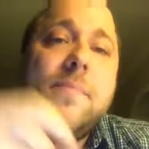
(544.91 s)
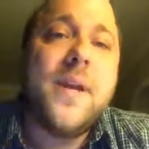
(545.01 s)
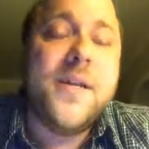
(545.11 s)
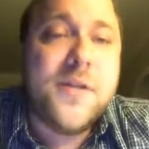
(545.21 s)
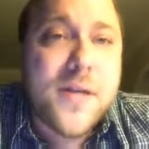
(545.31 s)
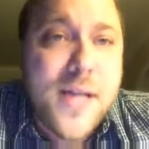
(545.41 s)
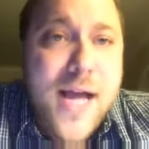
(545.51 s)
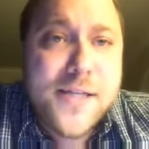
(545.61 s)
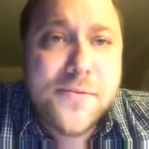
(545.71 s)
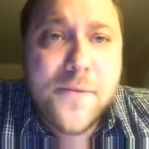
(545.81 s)
in your
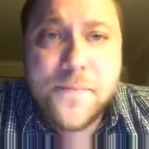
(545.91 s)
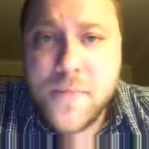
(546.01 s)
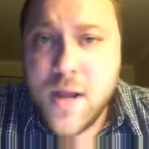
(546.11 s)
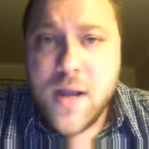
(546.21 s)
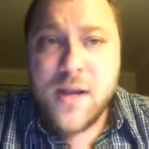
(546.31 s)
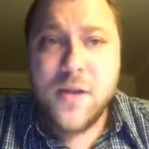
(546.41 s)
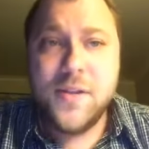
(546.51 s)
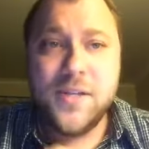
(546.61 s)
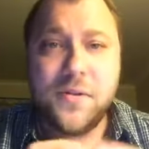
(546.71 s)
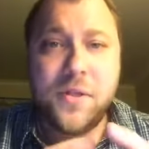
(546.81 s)
classroom. Now,
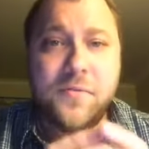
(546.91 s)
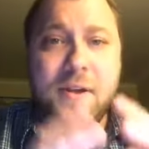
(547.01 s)
these are three